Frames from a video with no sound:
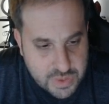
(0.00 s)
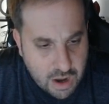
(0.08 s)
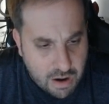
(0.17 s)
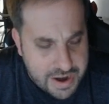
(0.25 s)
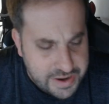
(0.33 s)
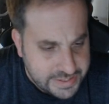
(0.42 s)
All
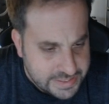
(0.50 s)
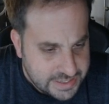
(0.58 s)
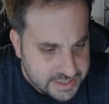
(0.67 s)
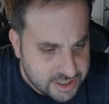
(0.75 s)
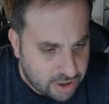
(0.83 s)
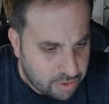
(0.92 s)
right,
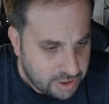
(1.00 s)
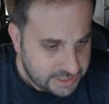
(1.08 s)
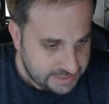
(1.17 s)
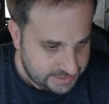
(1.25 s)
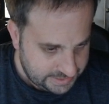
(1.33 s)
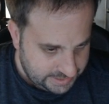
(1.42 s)
so
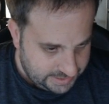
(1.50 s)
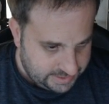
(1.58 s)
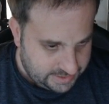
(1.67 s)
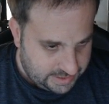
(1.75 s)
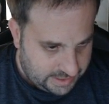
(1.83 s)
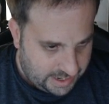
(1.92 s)

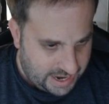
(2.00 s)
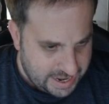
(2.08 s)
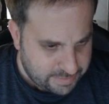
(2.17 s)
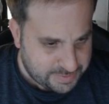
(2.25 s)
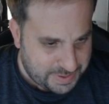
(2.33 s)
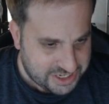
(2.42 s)
I
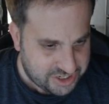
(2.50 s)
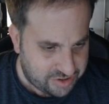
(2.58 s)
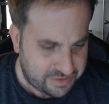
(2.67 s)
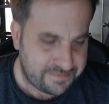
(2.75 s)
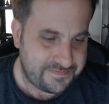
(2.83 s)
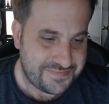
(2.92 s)
am special.